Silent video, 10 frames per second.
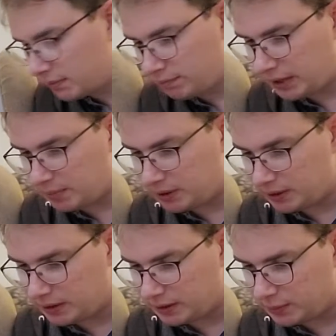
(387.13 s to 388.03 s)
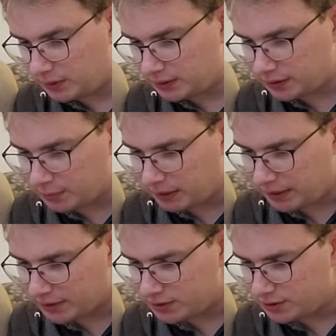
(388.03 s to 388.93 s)
Maybe I will go
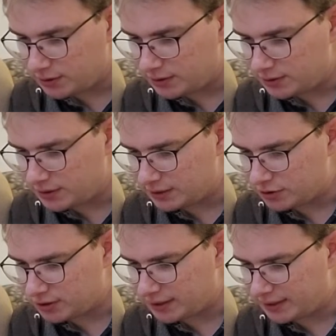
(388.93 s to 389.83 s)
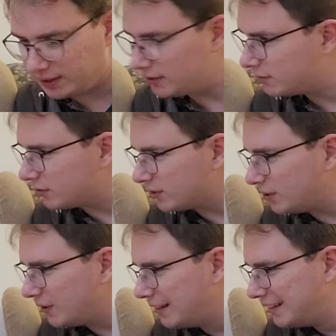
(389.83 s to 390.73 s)
back to using a tray after all.